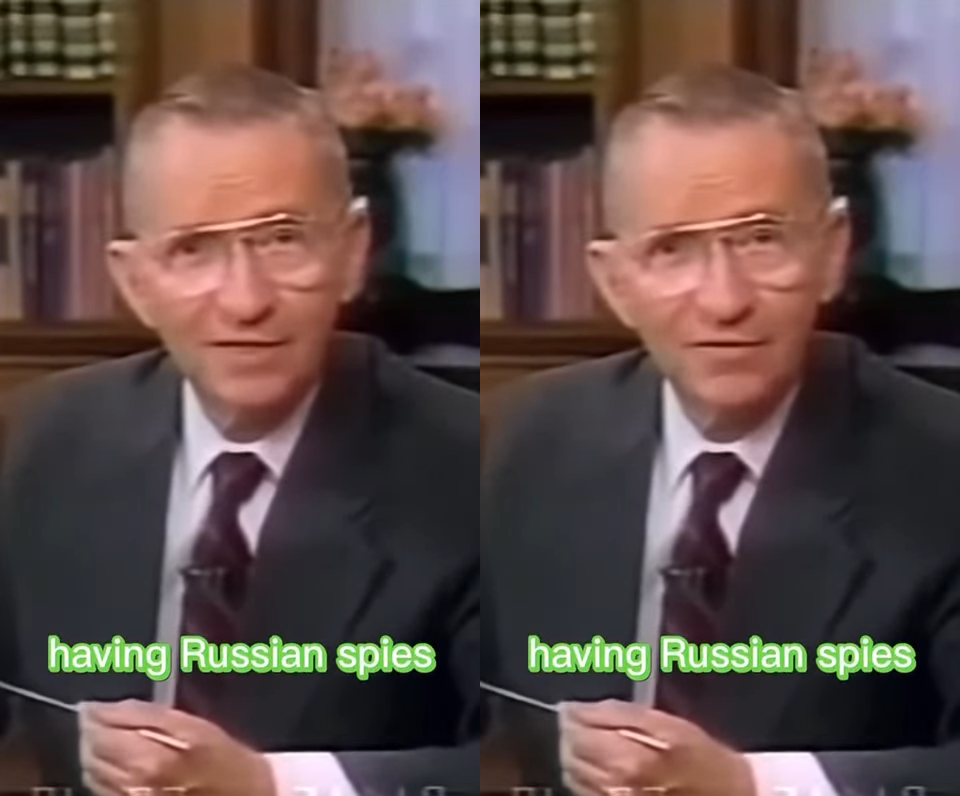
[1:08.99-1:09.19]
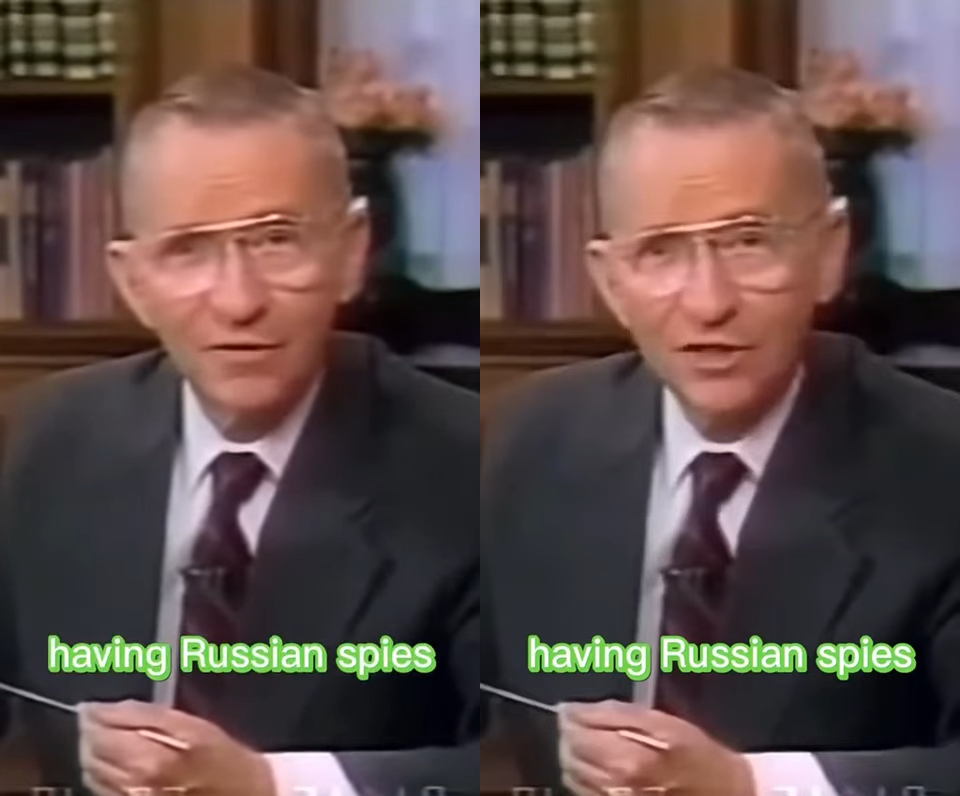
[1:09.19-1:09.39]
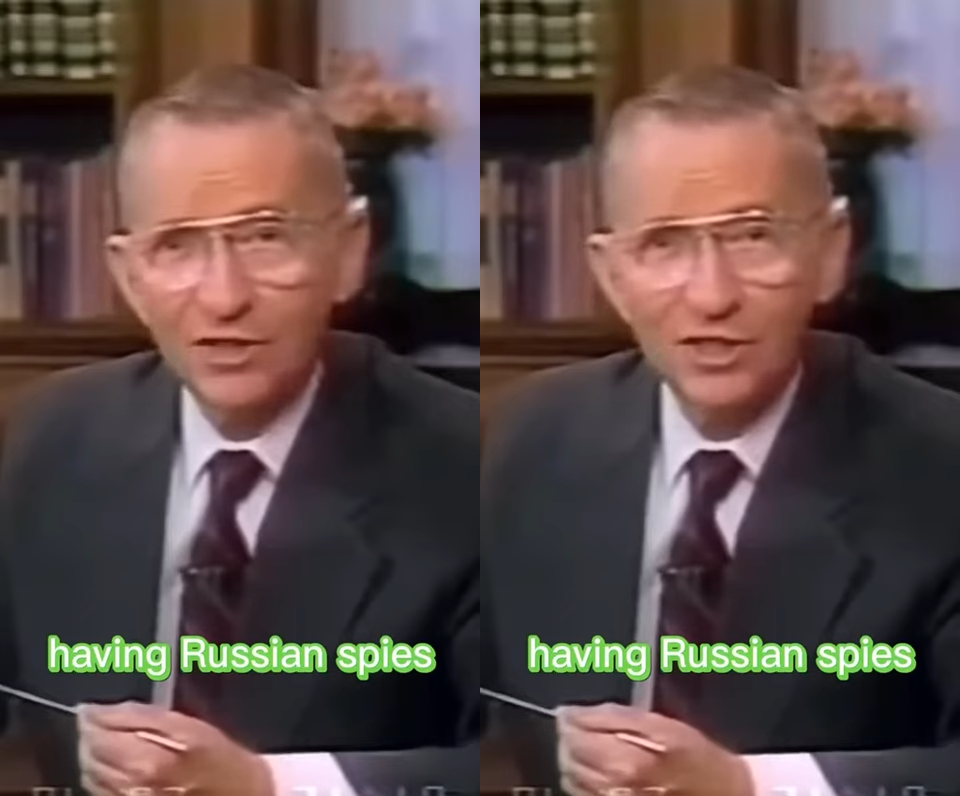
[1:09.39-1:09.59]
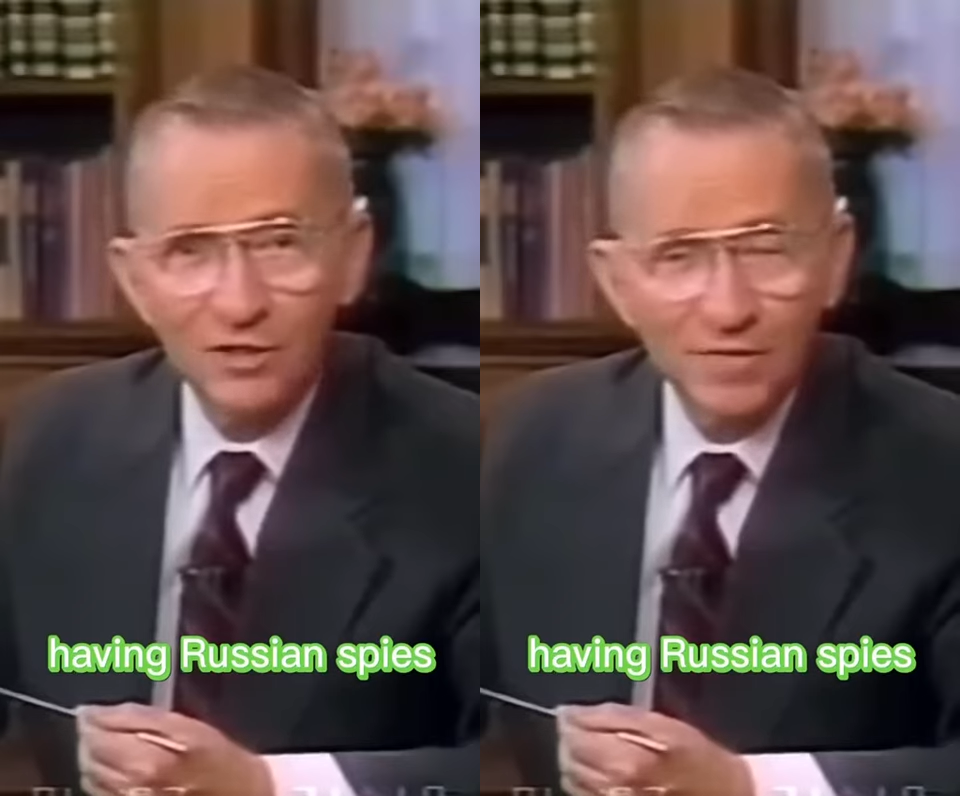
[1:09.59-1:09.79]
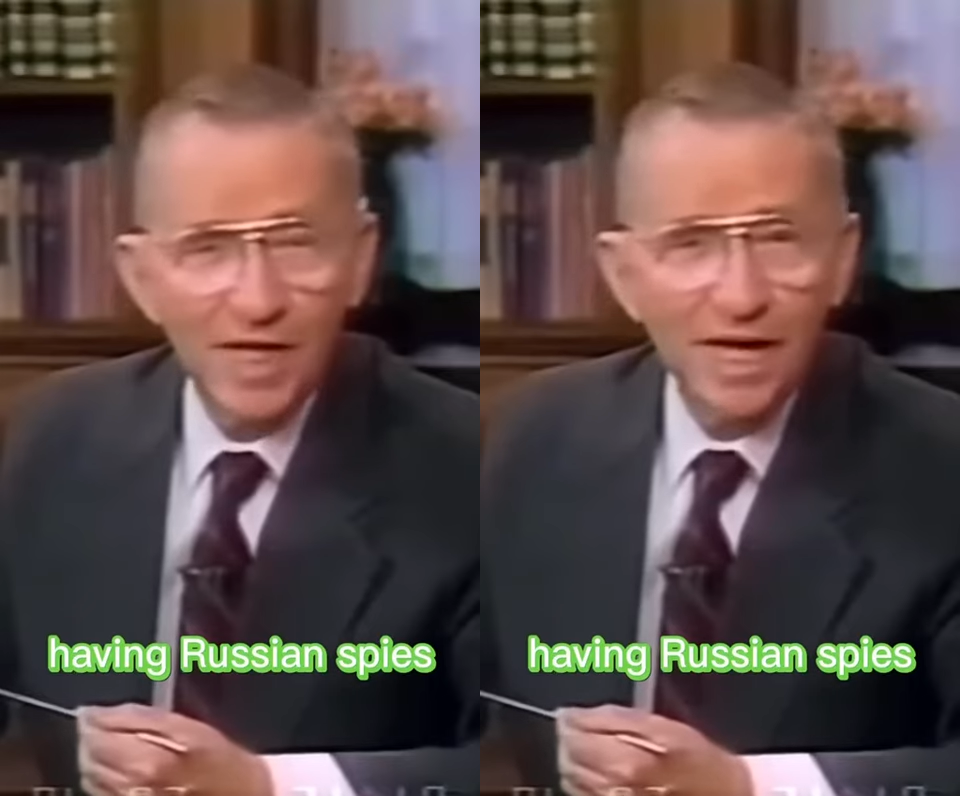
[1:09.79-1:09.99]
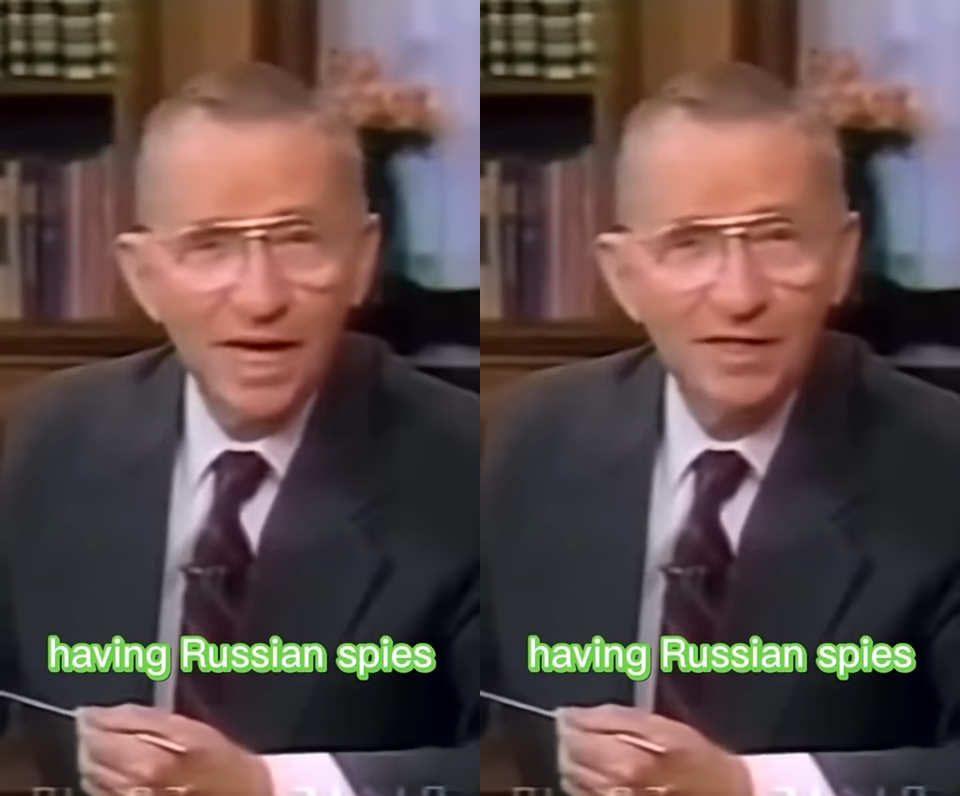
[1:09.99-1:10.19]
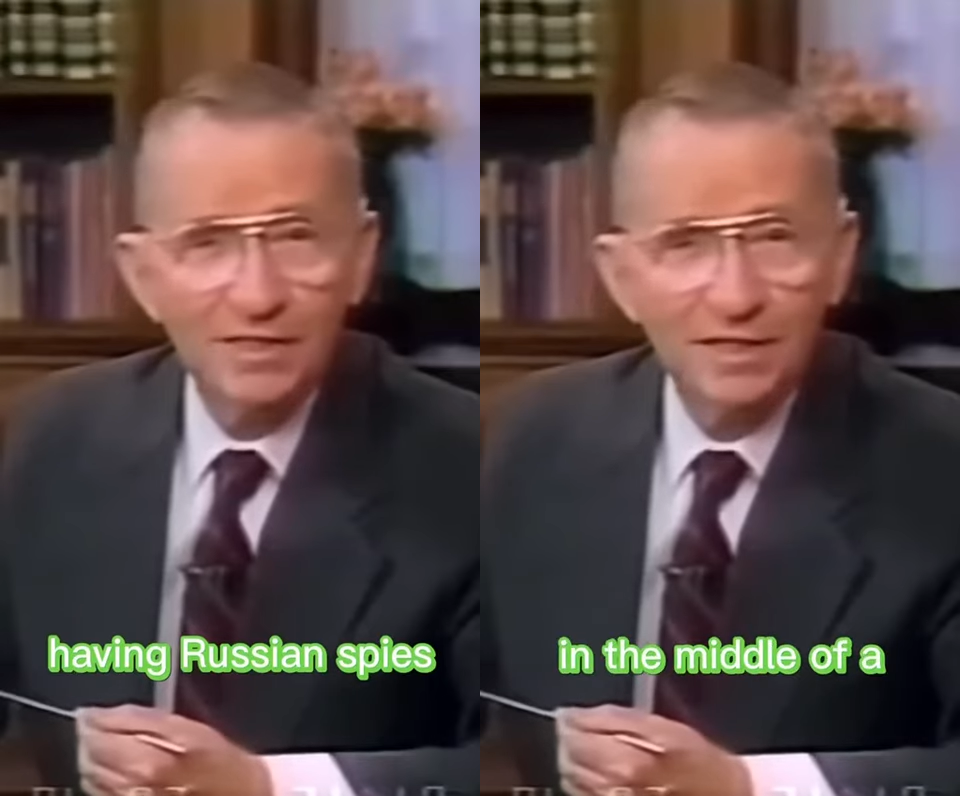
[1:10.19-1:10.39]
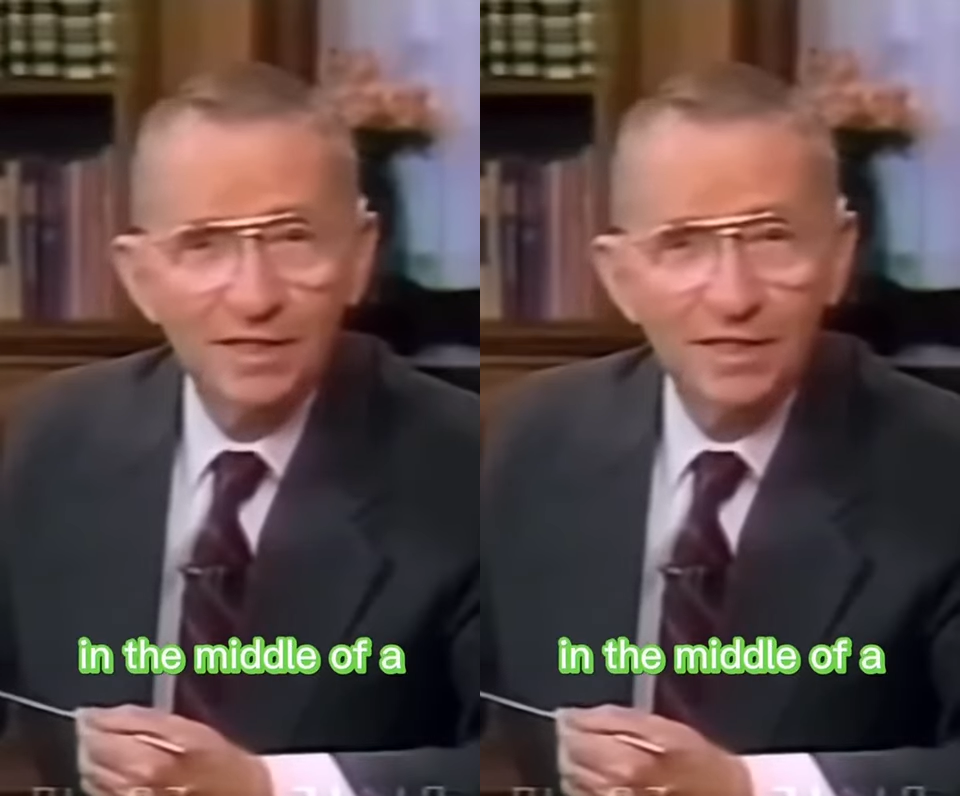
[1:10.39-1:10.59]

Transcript: Russian spies